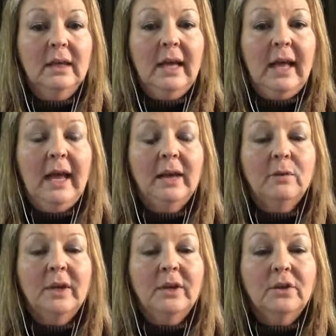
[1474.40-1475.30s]
And
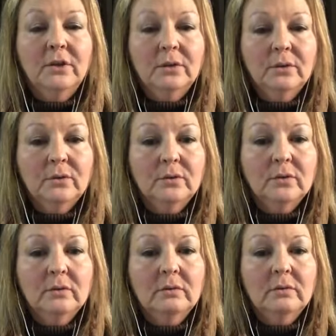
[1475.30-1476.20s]
we use
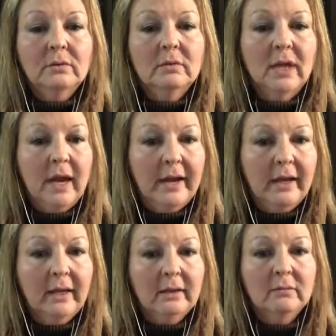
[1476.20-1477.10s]

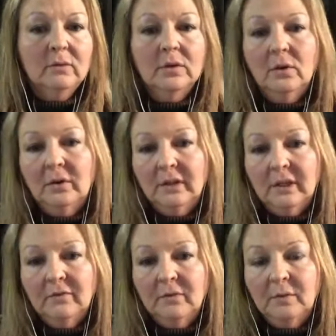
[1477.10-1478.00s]
lying, withholding
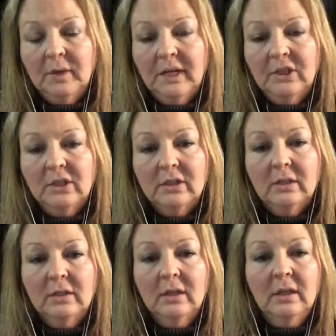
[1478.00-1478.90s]
information,
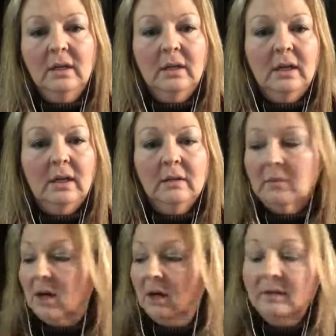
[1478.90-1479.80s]
um,
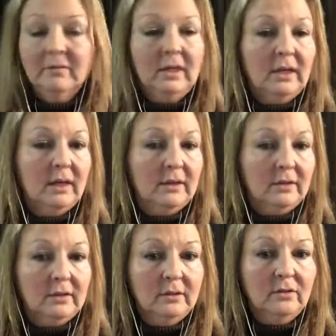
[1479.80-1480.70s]
all of the
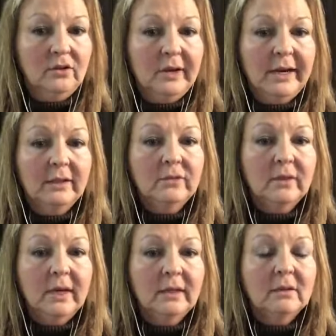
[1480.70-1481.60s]
other traits,
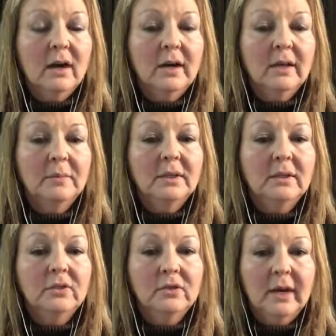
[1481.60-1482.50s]
right, caught up in the
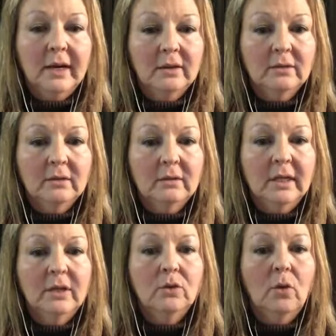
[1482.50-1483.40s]
triangle, in
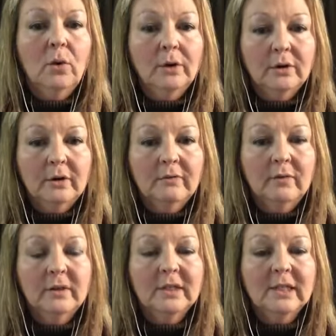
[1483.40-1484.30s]
order for the
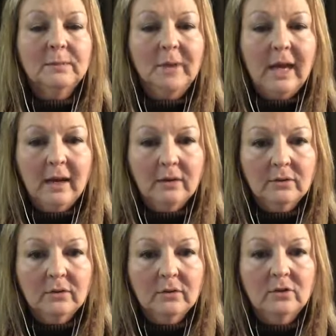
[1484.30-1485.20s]
spouse
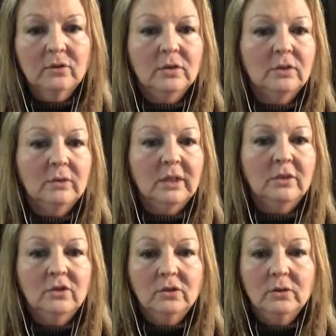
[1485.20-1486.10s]
to agree
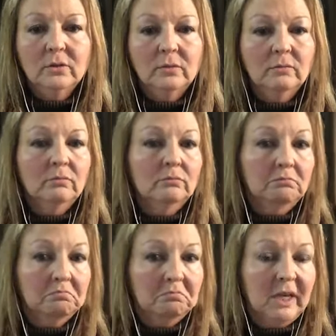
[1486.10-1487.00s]
to
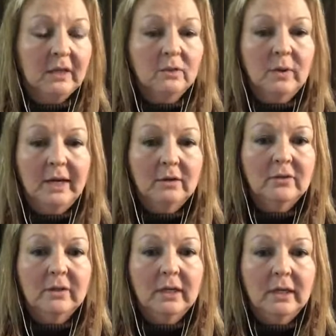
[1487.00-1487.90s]
X, Y, or Z.